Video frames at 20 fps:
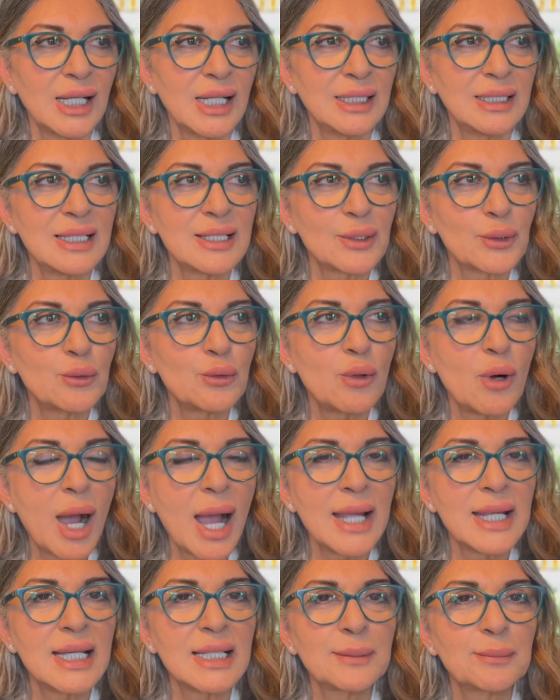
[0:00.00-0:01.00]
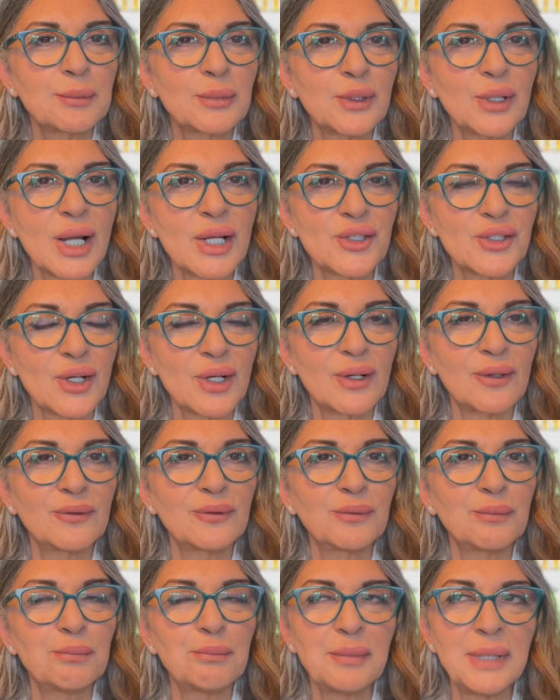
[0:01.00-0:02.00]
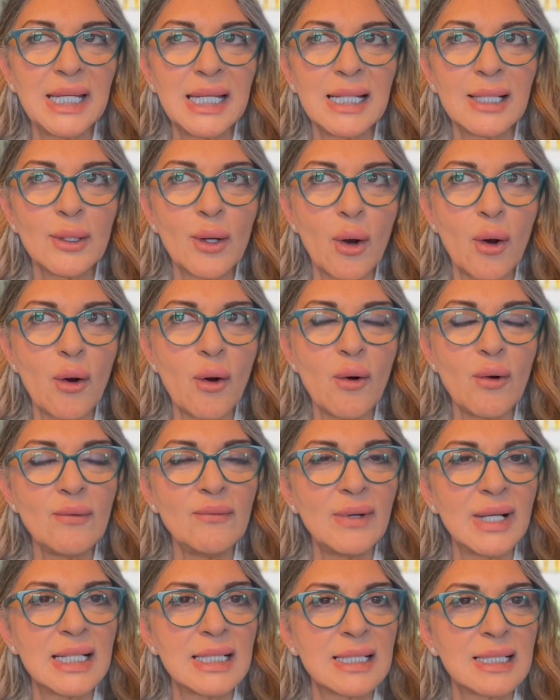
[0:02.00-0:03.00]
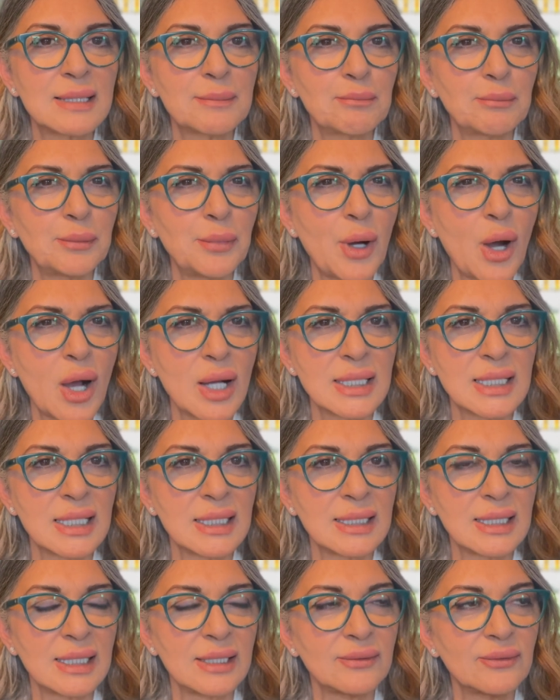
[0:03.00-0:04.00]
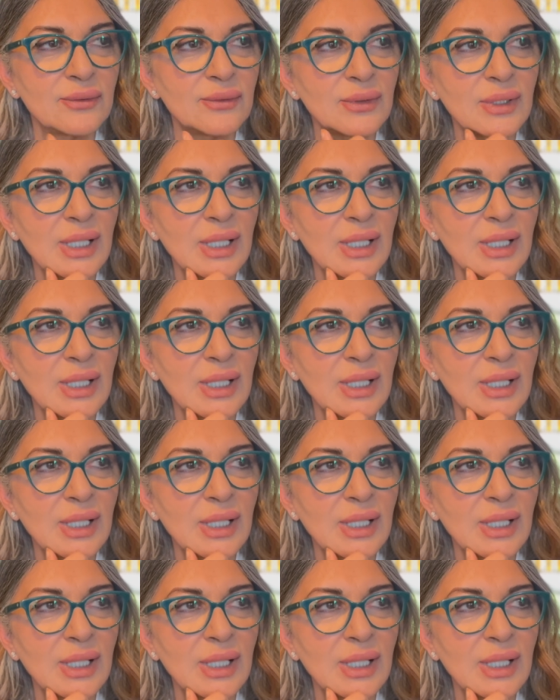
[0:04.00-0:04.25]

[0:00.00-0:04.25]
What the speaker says: this quiet pressure of being always positive.